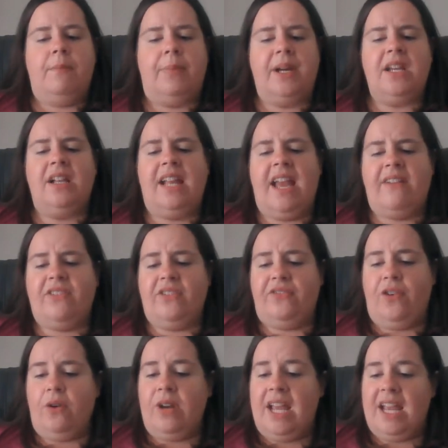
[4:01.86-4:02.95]
But you'll have to
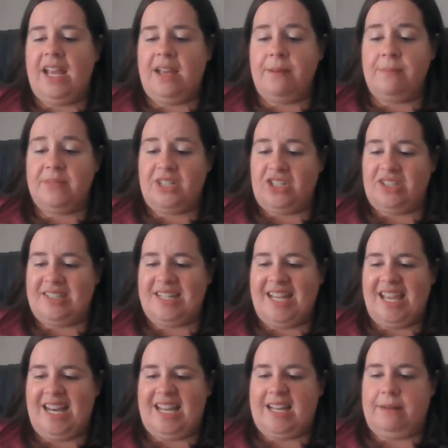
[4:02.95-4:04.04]
phone him just to
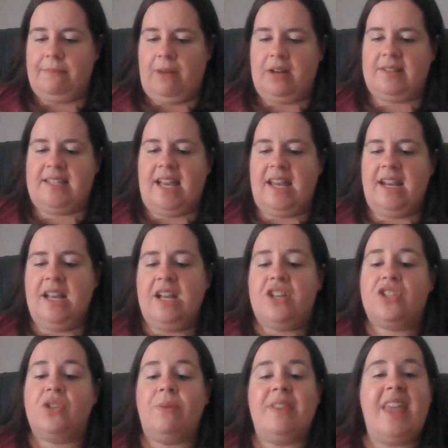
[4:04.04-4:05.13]
get it, Mark said.
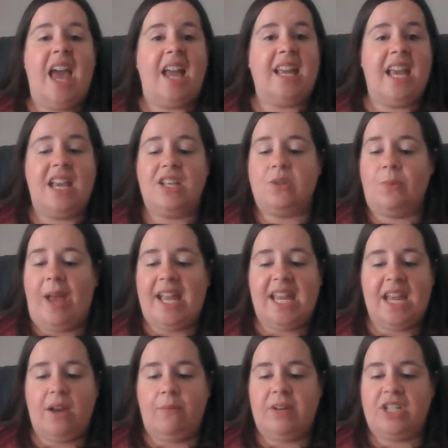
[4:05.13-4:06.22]
So in that case, why
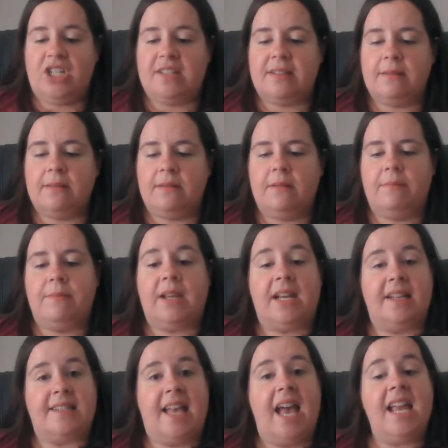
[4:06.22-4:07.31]
can't we just...
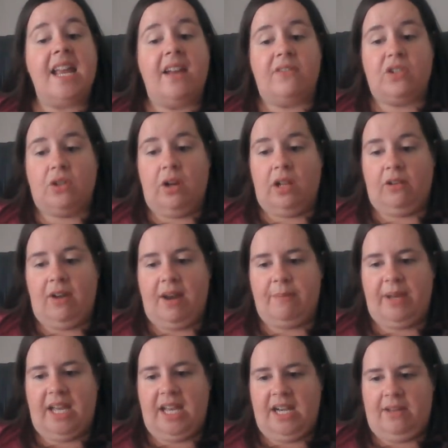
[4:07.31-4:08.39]
Because I have to call
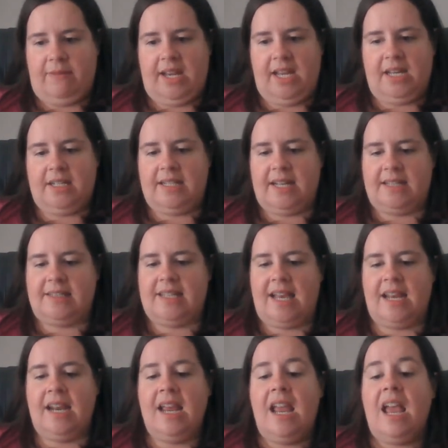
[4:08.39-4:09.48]
Grandpa anyway, Dad
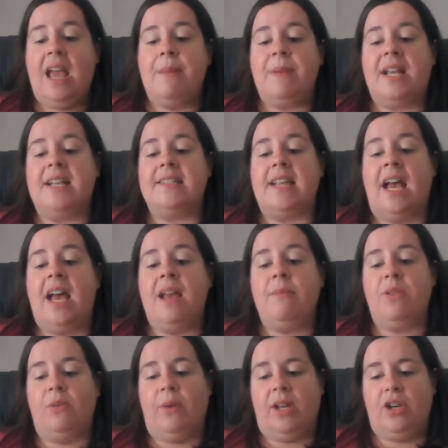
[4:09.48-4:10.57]
said, and because I'm
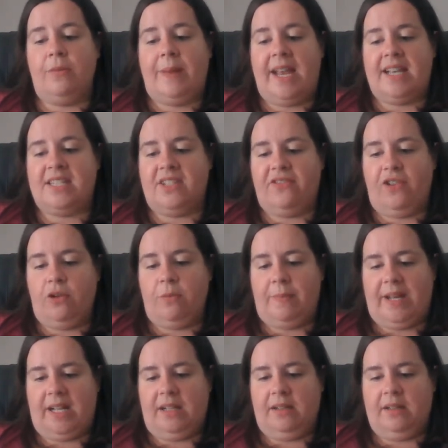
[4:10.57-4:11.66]
the one who pays the phone
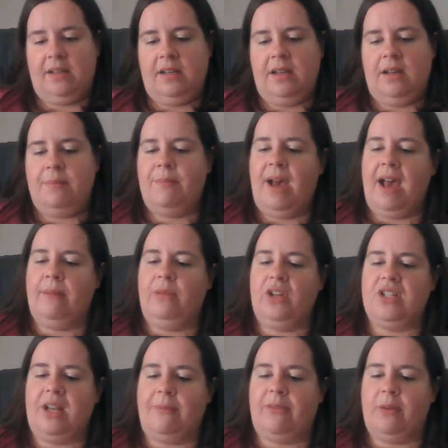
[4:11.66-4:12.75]
bill. Mom
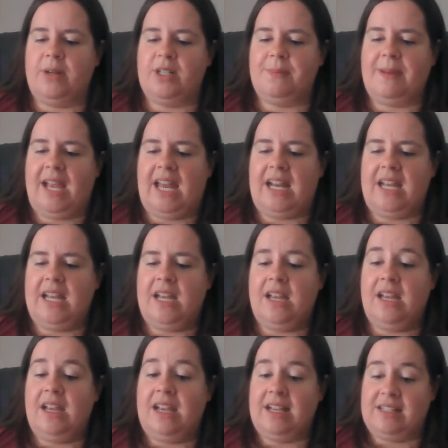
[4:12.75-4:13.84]
looked up from her spaghetti.
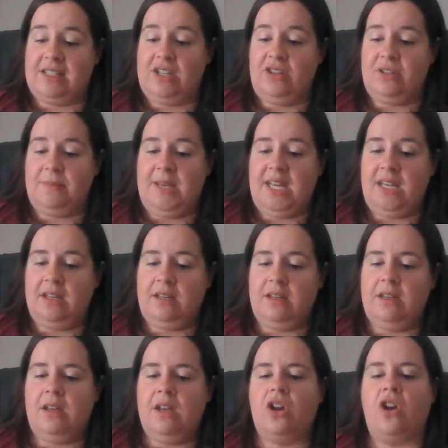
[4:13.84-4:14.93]
Excuse me?
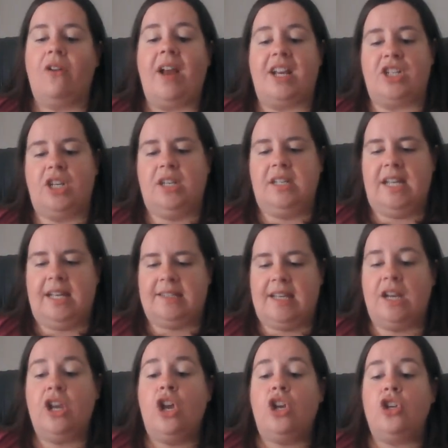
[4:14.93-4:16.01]
Correction, Dad
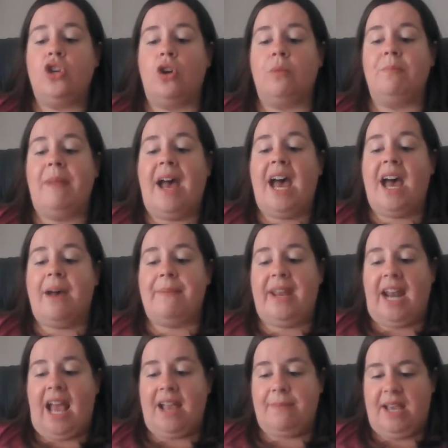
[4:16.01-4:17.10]
said. Your mom
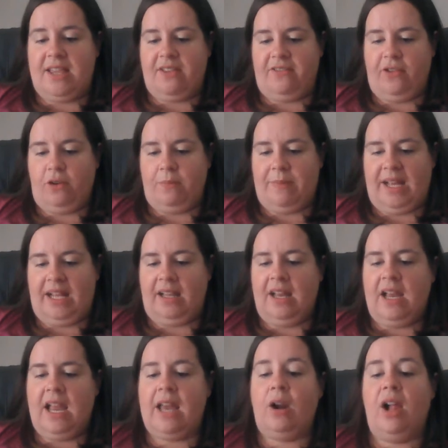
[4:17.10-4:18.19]
and I pay the phone bill,
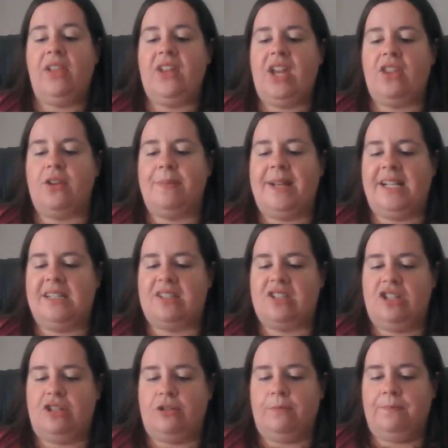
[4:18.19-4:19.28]
and all the other bills,
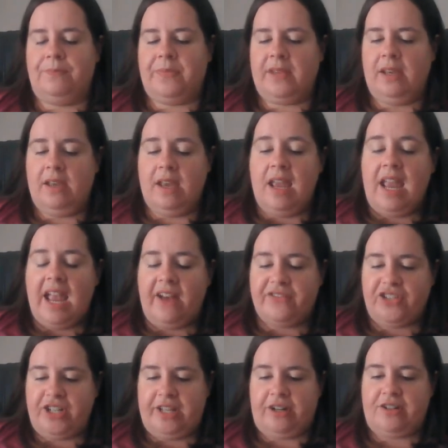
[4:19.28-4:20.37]
too.
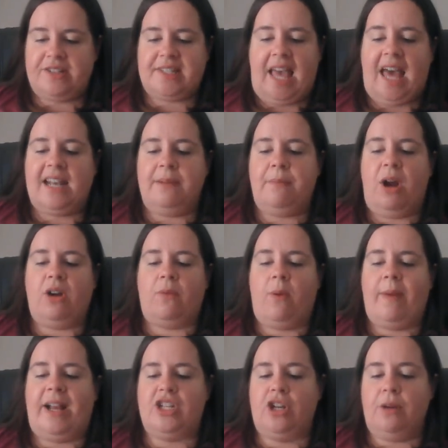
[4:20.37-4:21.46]
After dinner, Scott and Mark were
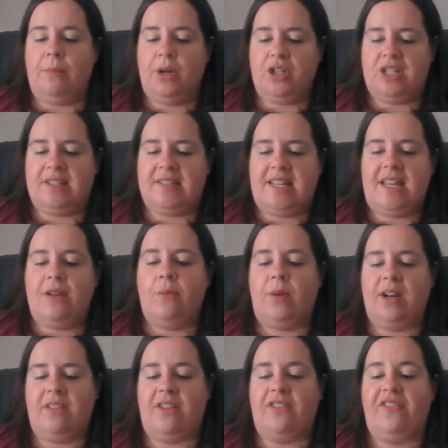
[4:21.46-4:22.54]
watching Emergency,
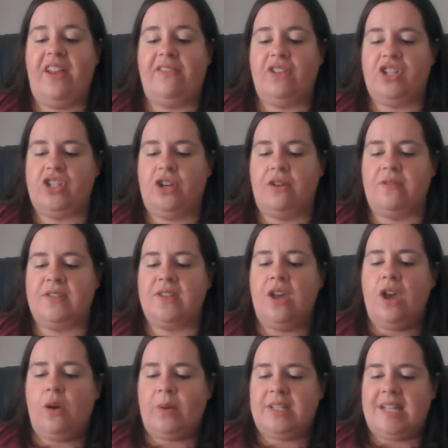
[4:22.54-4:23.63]
one of their favorite shows,
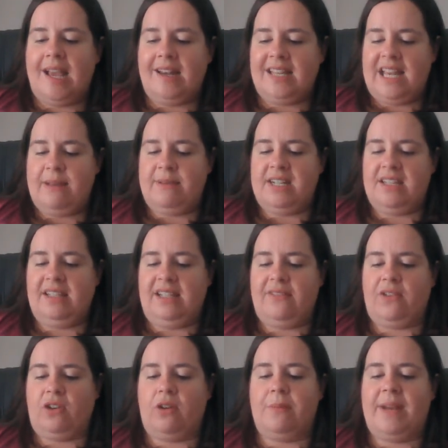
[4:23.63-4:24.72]
when Dad came into the
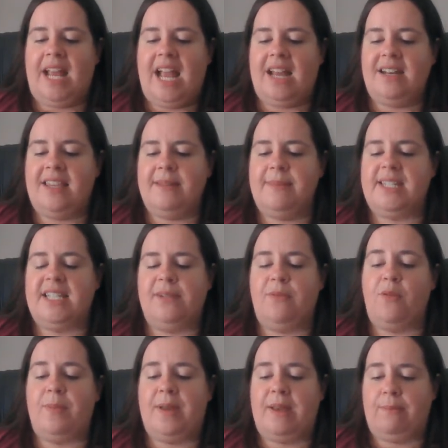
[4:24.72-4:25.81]
living room and handed them a slip
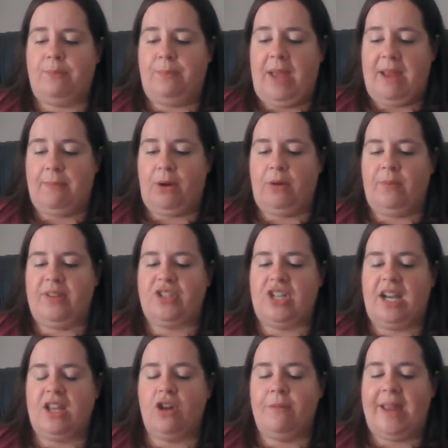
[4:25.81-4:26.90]
of paper with
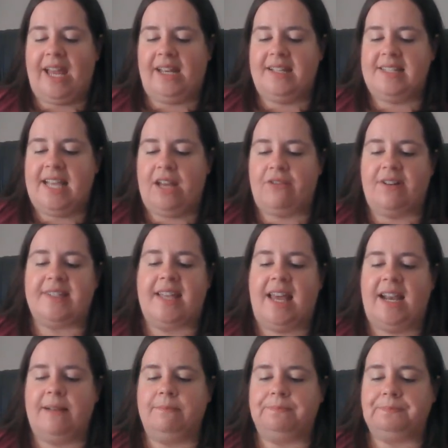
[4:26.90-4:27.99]
Jenny O'Malley's address on
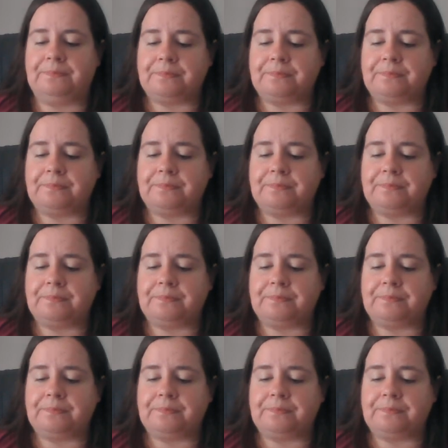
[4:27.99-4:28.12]
it.